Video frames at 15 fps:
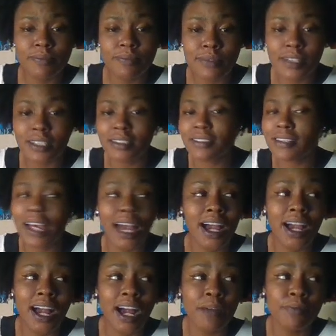Because
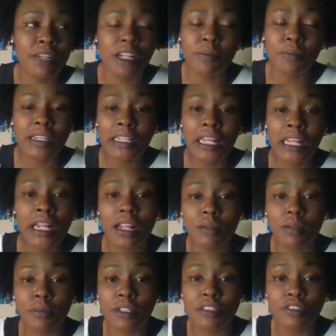I'm not up there and they're not up
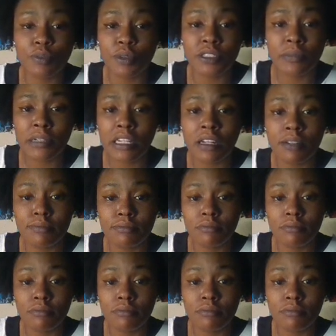there, so put somebody up.